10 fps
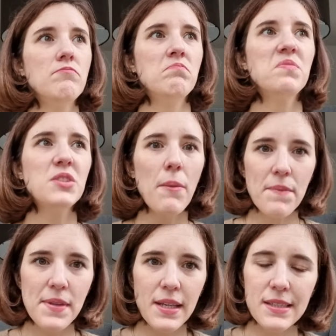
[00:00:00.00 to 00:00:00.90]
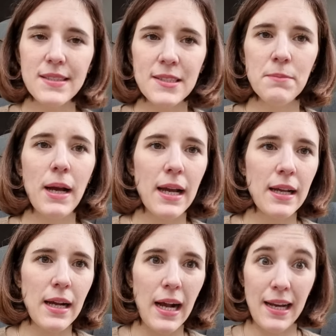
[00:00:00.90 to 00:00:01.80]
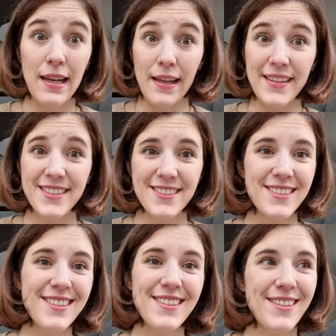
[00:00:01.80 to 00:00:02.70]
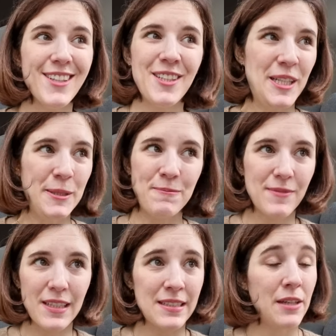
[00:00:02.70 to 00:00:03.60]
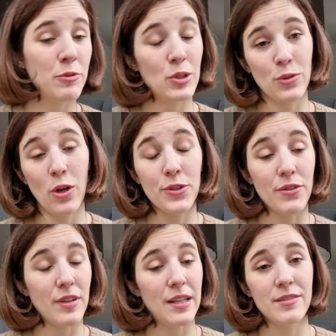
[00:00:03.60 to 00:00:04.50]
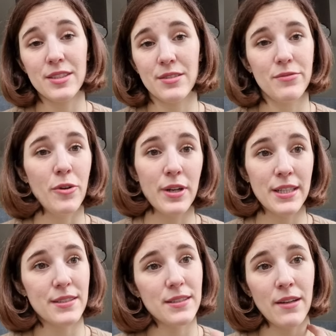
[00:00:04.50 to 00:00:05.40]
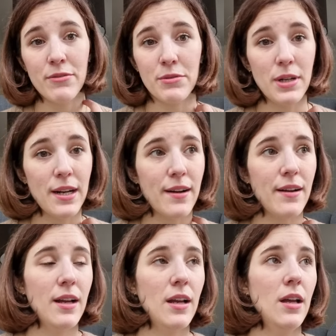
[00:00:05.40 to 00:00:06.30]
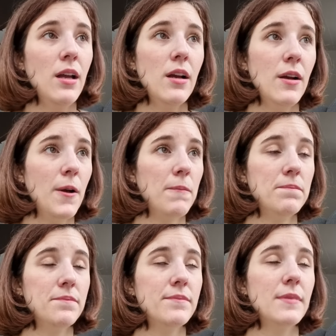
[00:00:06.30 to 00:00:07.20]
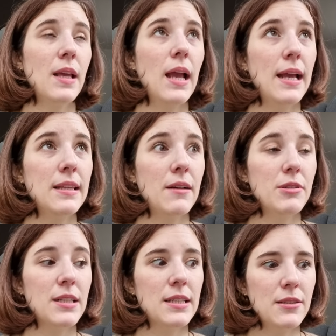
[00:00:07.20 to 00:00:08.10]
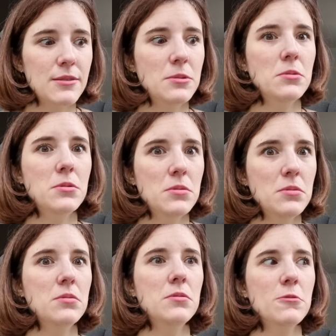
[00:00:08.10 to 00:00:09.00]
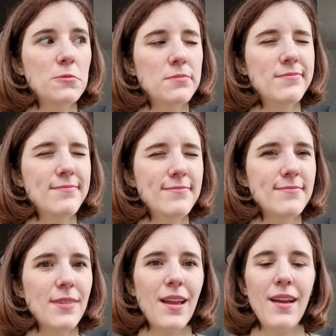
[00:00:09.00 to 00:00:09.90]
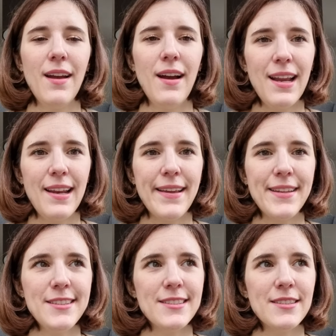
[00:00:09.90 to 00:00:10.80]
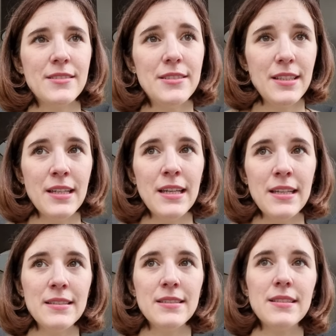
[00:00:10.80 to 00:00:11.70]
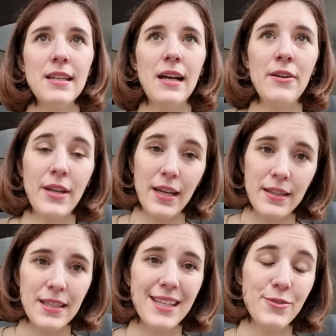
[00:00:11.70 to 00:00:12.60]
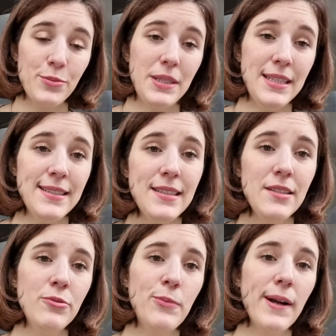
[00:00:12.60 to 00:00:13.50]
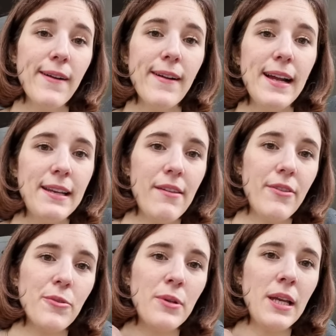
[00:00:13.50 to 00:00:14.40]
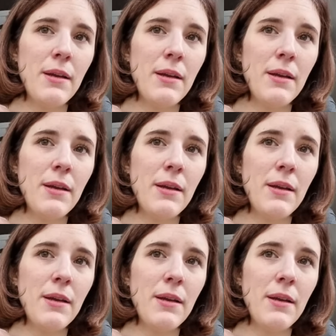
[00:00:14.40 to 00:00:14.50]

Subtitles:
something in this bag I liked. There was a lot of ads for it everywhere. And I was like, oh, I like it. The thing is, again, it has to be easy to wear. And I thought, okay,